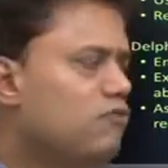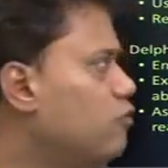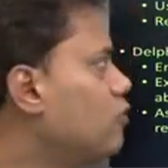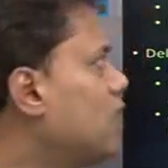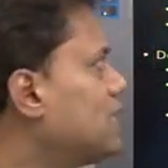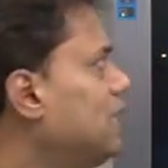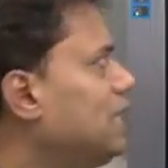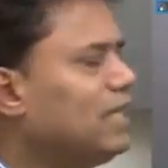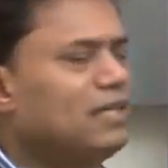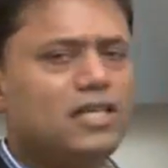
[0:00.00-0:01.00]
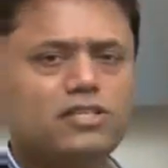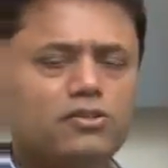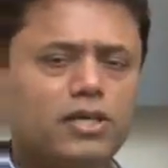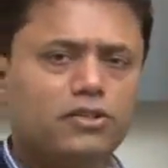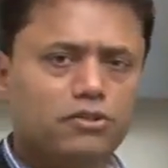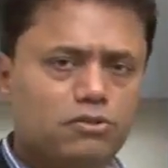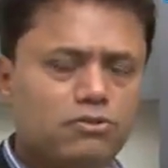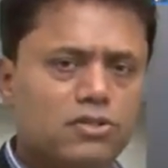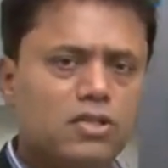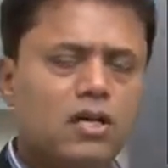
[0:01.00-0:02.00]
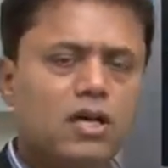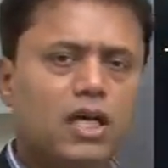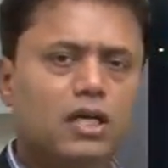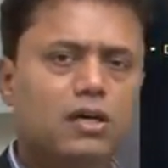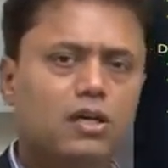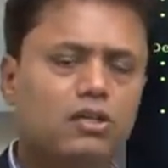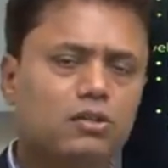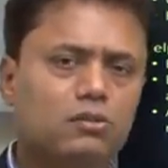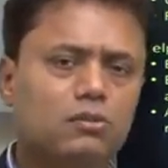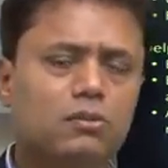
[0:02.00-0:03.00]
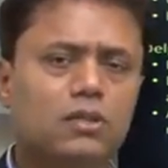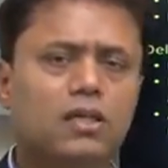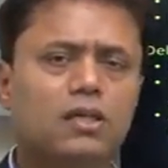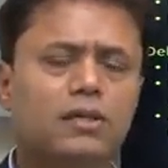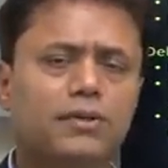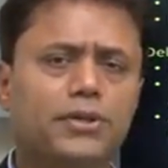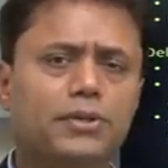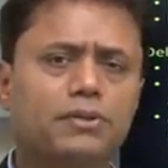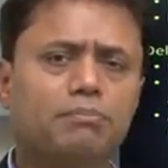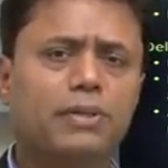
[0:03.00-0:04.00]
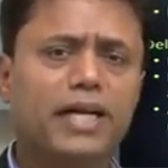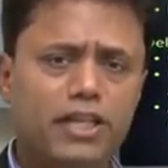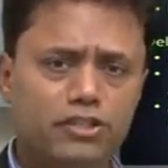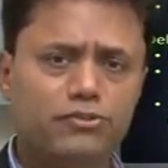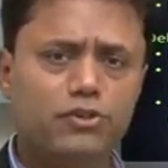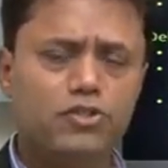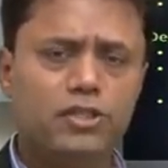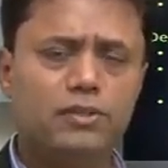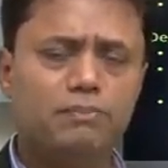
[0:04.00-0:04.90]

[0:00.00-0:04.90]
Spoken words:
forecasting techniques you can use in order to predict your future,